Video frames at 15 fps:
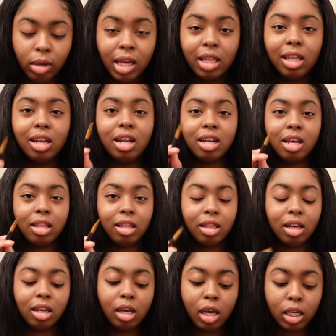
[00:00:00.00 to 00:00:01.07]
And then another
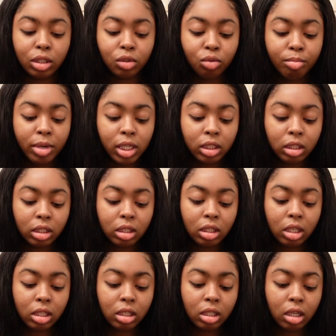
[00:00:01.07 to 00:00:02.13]
thing is you may just
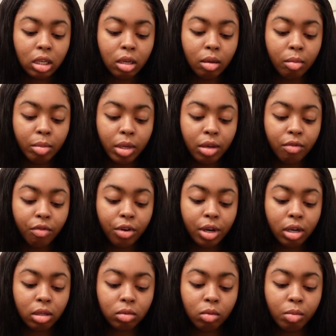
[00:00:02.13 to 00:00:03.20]
need to be
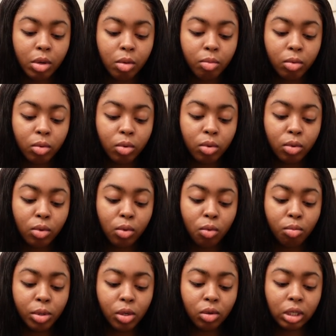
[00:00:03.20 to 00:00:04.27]
friends with people who
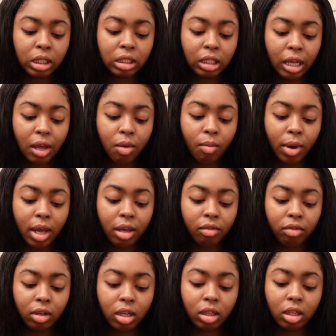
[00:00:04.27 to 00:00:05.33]
be on the same
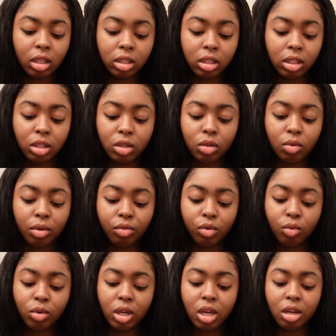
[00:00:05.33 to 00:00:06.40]
wavelength as you. If
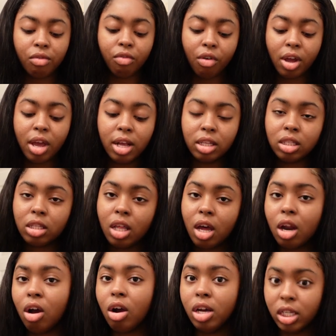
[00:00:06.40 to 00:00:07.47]
you need friends that
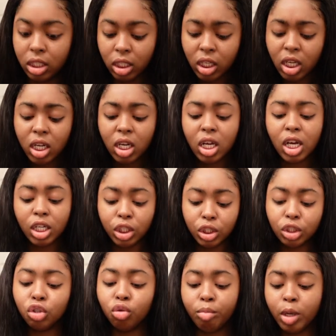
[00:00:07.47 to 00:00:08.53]
are as needy as
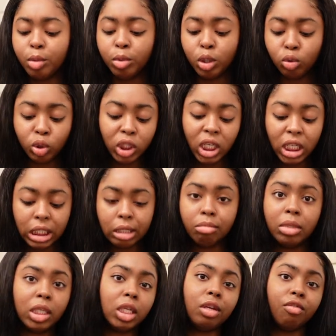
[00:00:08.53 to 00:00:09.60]
you, maybe you should get
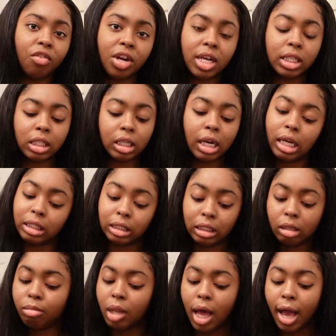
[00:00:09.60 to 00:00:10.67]
some needy friends and not
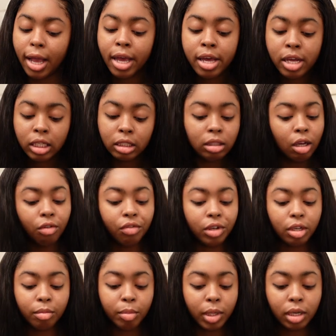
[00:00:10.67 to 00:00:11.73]
some like
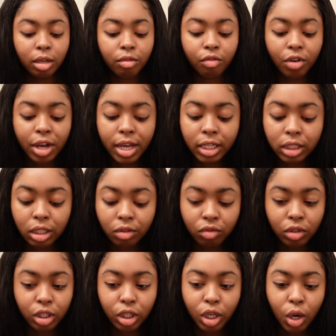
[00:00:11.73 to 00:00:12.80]
self-independent friends that
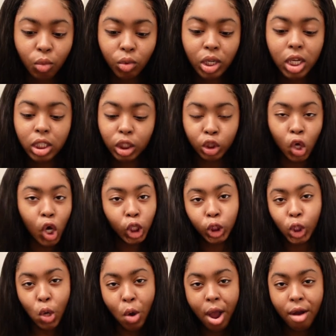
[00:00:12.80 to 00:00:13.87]
really don't need to talk
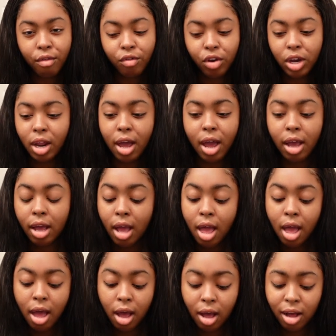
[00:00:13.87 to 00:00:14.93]
to you every day.
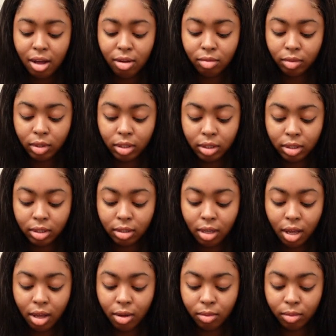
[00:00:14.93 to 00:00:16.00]
I don't, cause
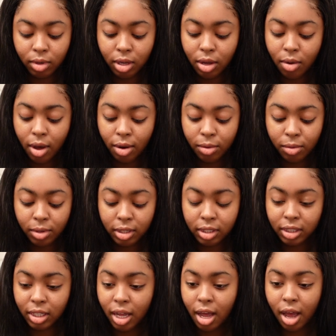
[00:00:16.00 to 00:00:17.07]
I don't know. I don't
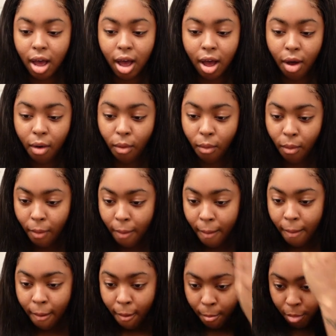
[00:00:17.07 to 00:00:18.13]
understand how
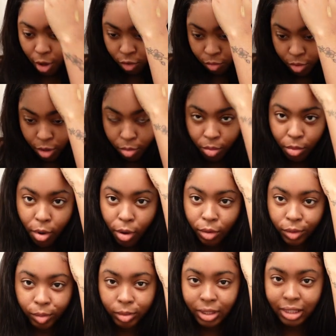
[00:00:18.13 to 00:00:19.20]
both people are
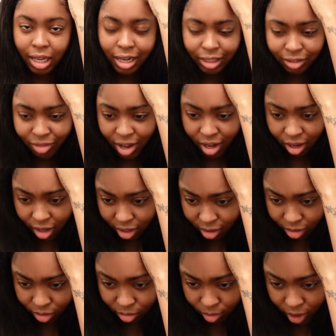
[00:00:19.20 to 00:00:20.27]
going to be satisfied in that
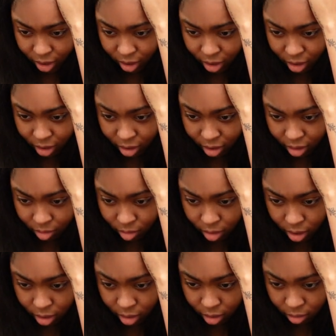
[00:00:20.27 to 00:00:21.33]
situation. I just don't
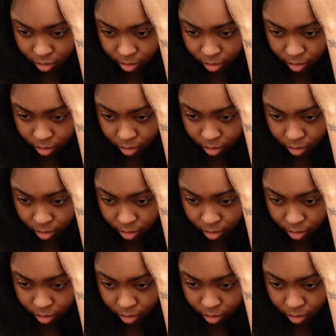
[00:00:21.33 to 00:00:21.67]
get it.